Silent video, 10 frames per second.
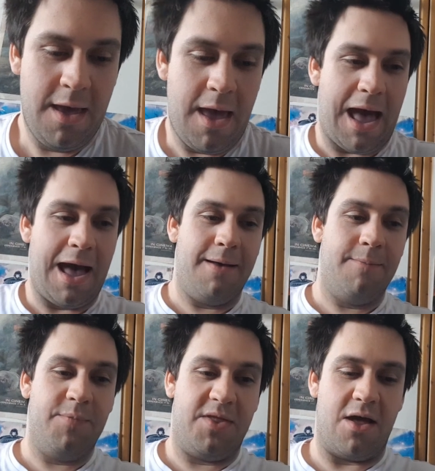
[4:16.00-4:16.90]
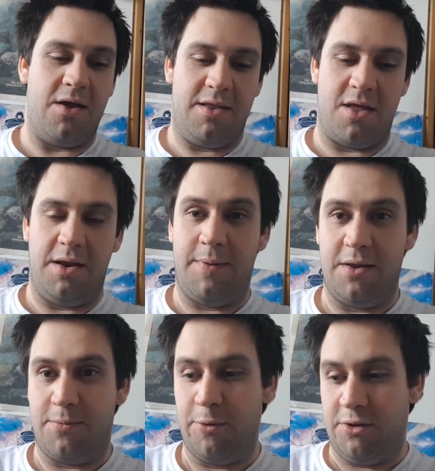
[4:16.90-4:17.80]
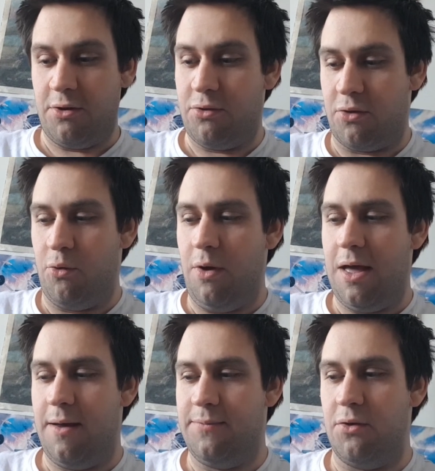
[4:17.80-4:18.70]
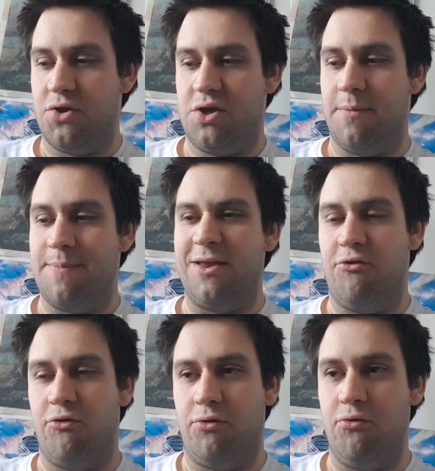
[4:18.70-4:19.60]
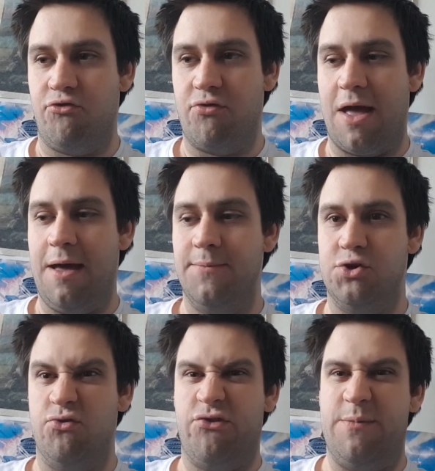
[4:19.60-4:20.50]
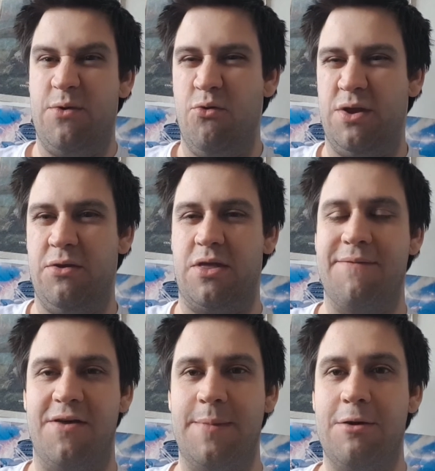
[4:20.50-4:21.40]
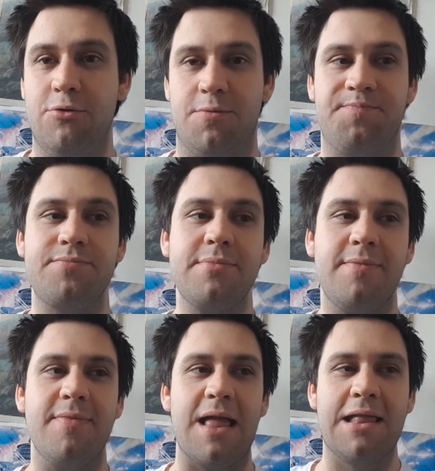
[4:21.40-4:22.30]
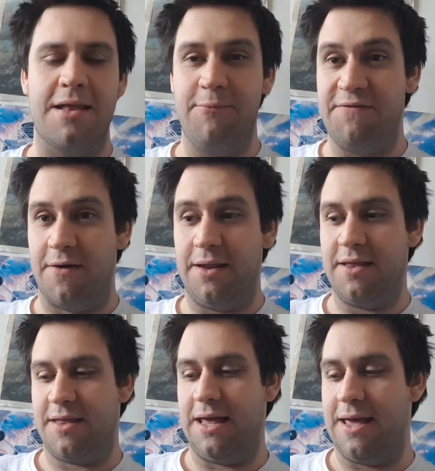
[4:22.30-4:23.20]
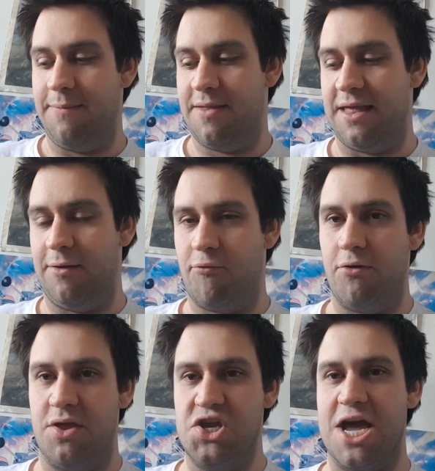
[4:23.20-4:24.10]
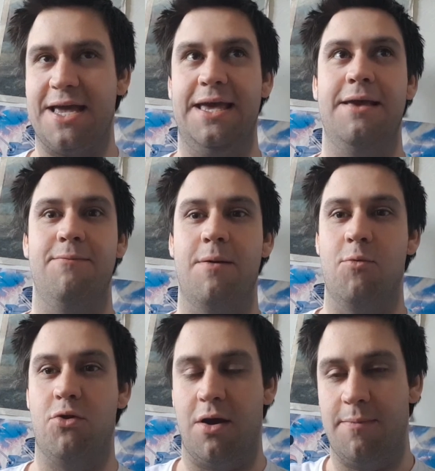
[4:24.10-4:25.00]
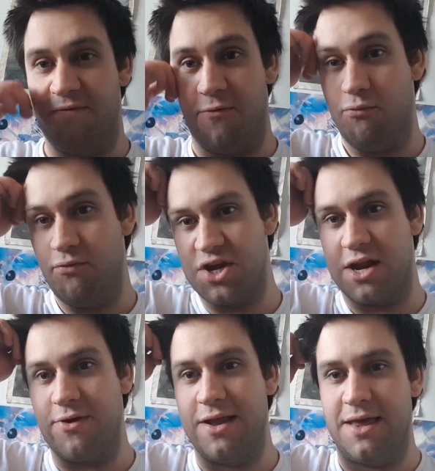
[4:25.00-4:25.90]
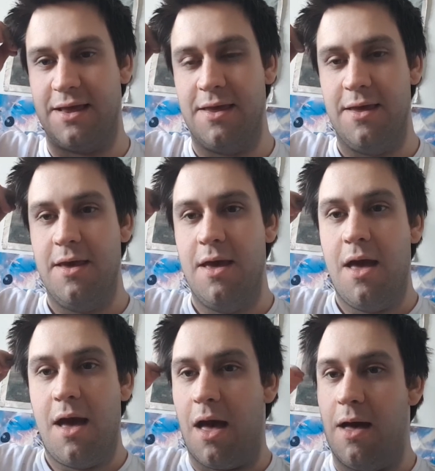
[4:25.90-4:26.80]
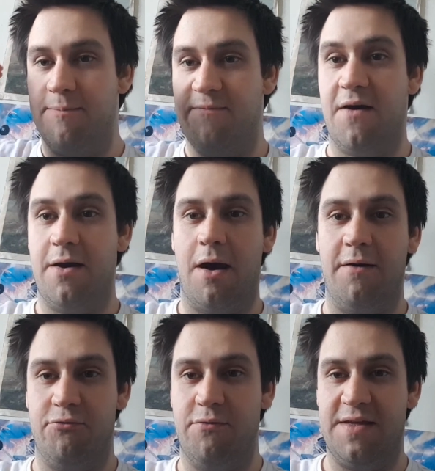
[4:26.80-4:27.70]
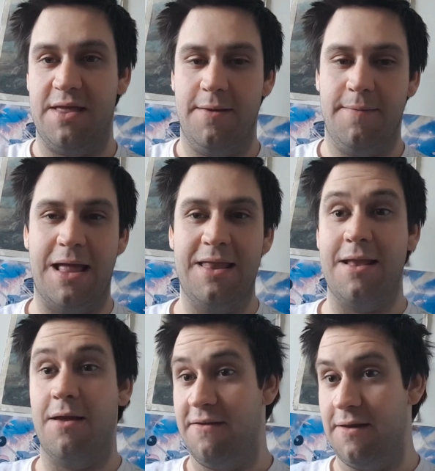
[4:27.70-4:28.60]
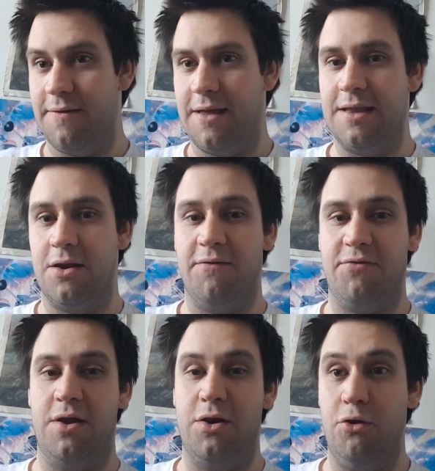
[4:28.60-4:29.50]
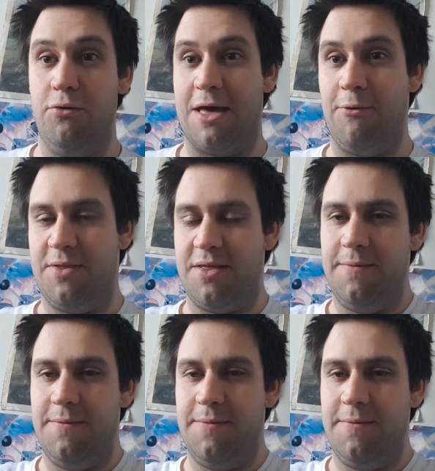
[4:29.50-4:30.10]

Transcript: Certainly by the point those Companion Chronicle short trip audios have come out, and then we finally see him sing Rose and Jackie one more time before regenerating, after a bit, and then after a nude helps.